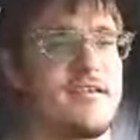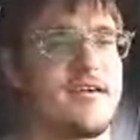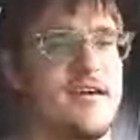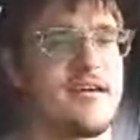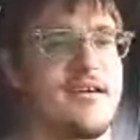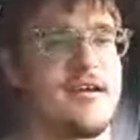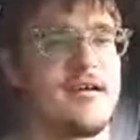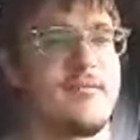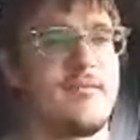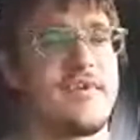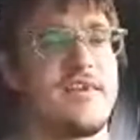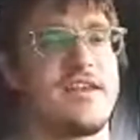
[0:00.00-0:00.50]
I
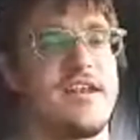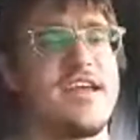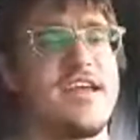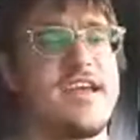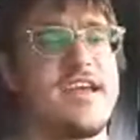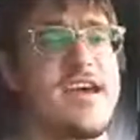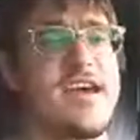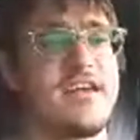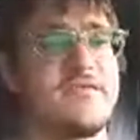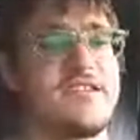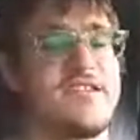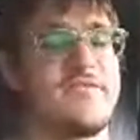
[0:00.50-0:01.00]
mean, he had
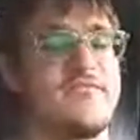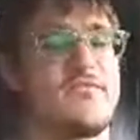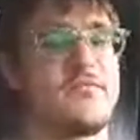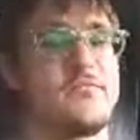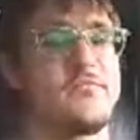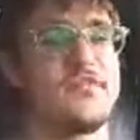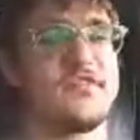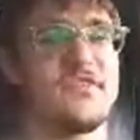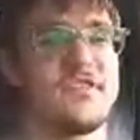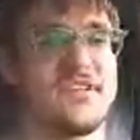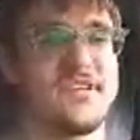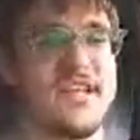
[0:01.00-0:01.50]
a different
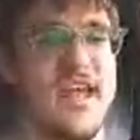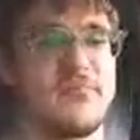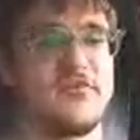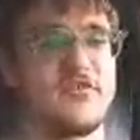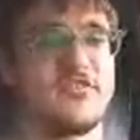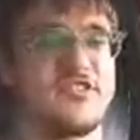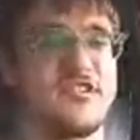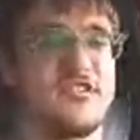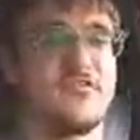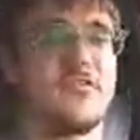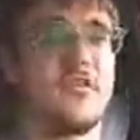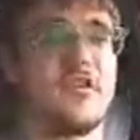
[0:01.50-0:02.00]

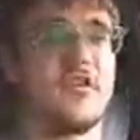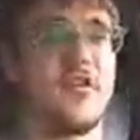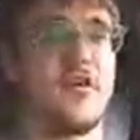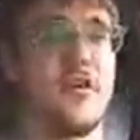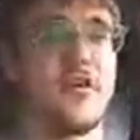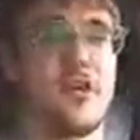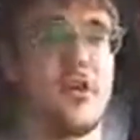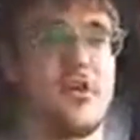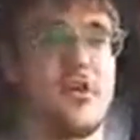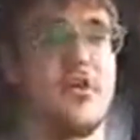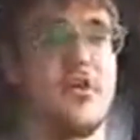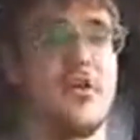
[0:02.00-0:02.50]
perception
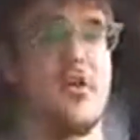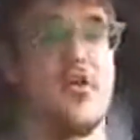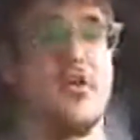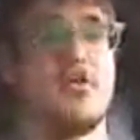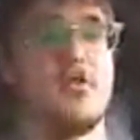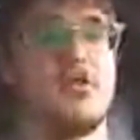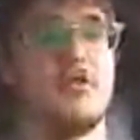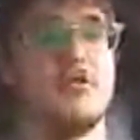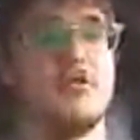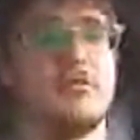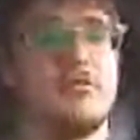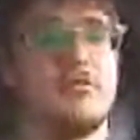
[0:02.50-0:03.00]
regarding horror,
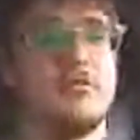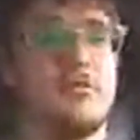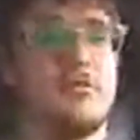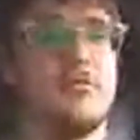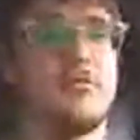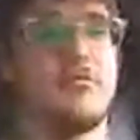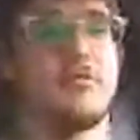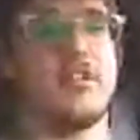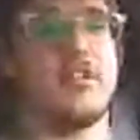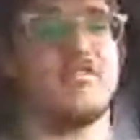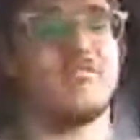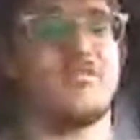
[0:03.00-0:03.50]

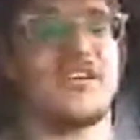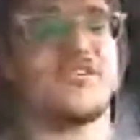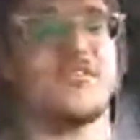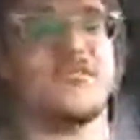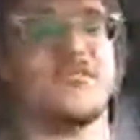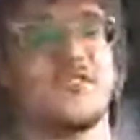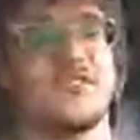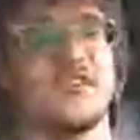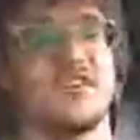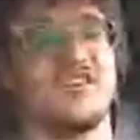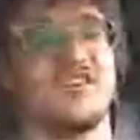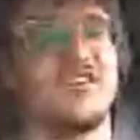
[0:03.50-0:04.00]
especially
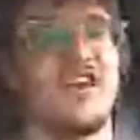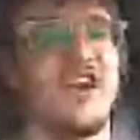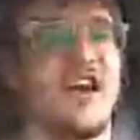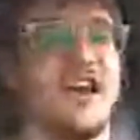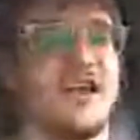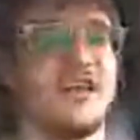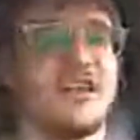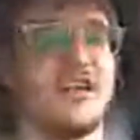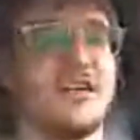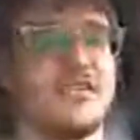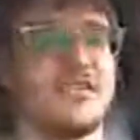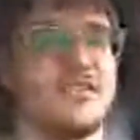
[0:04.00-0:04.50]
with The
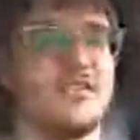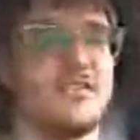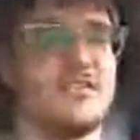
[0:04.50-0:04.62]
Shining.